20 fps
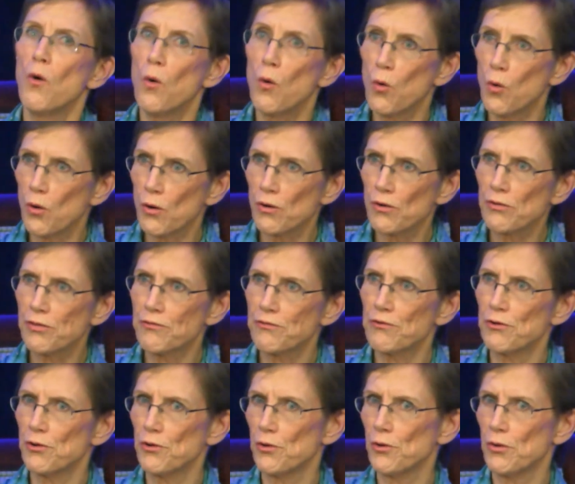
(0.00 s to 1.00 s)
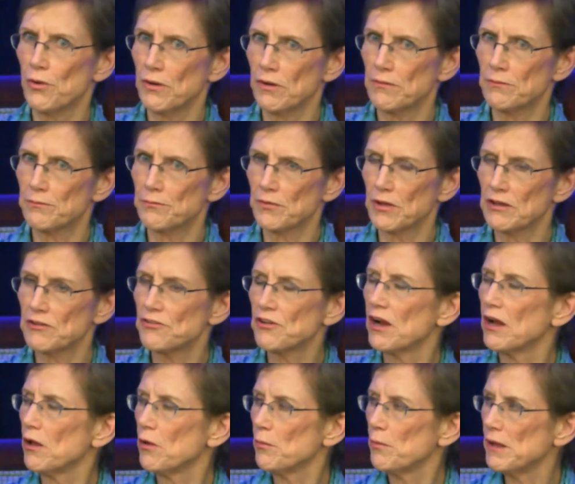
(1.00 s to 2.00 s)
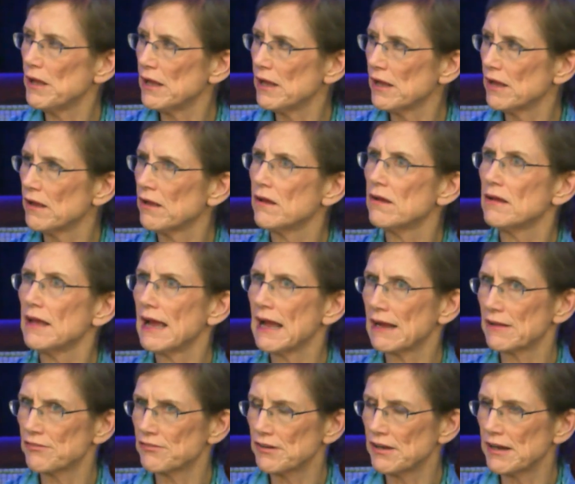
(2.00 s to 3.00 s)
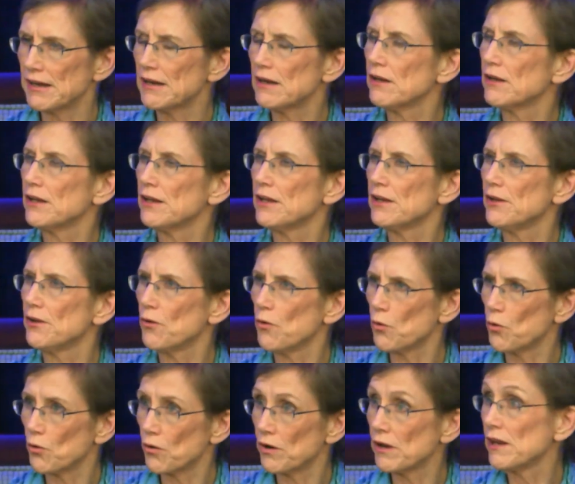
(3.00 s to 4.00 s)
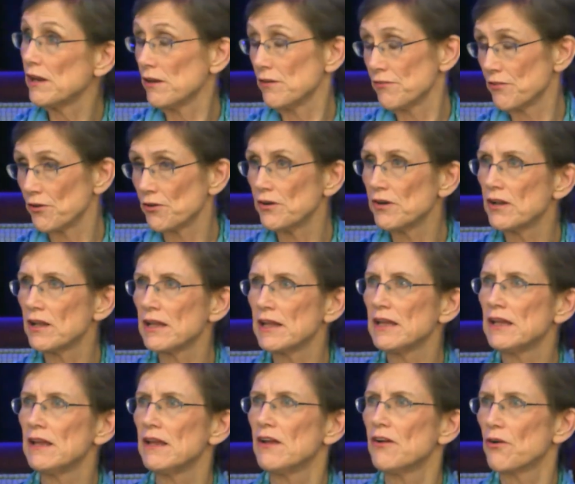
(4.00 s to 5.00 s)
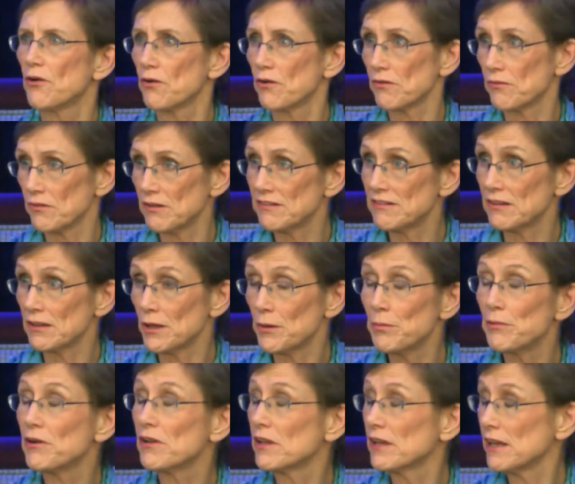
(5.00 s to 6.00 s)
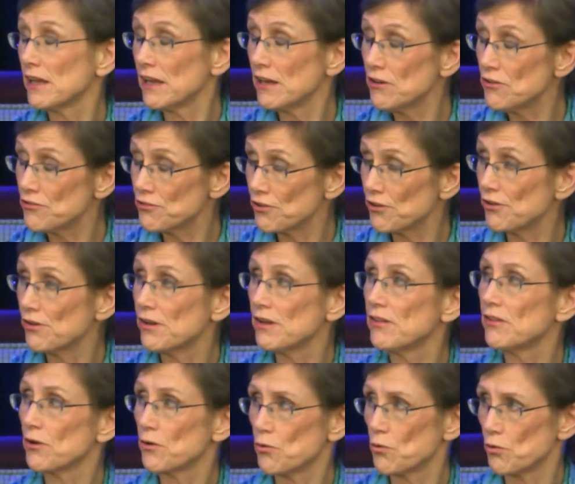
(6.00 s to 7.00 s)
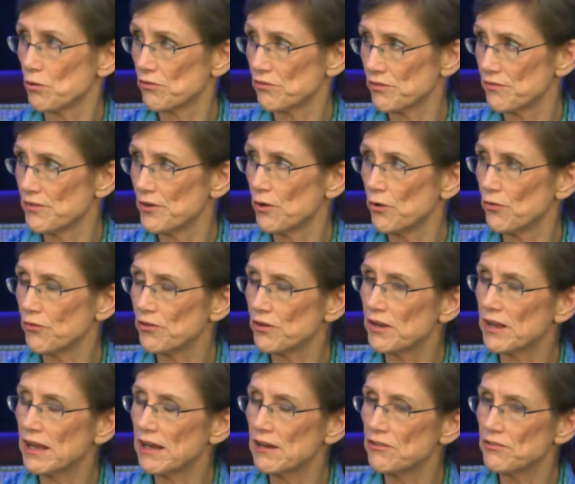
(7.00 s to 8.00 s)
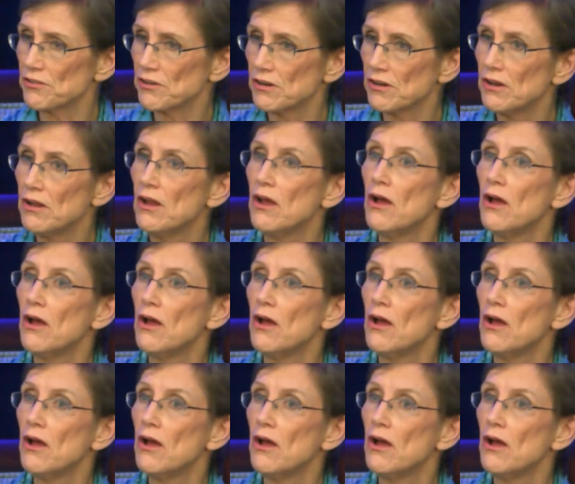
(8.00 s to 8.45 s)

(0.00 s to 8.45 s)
or through a child being accidentally or inadvertently or deliberately injured in the course of an altercation,